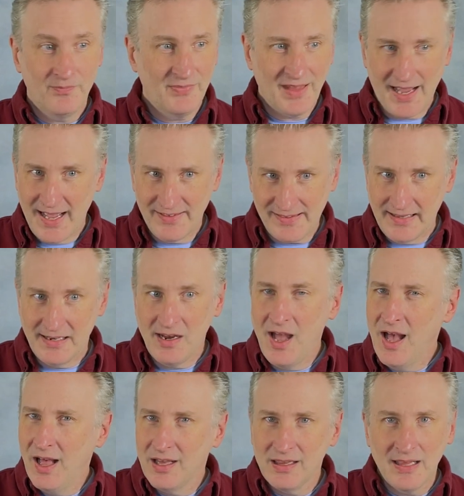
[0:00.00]
as in
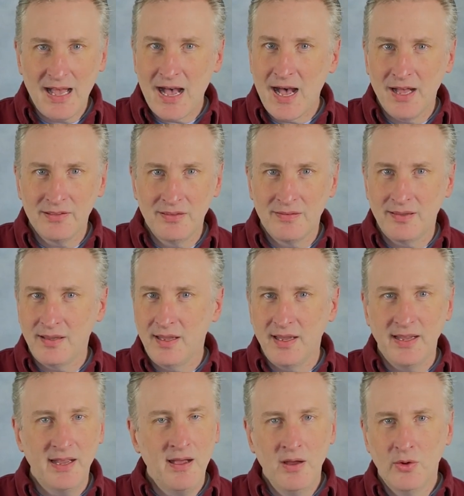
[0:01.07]
la
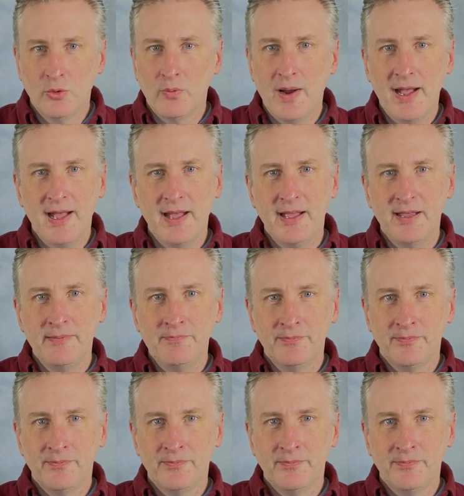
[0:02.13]
ti re,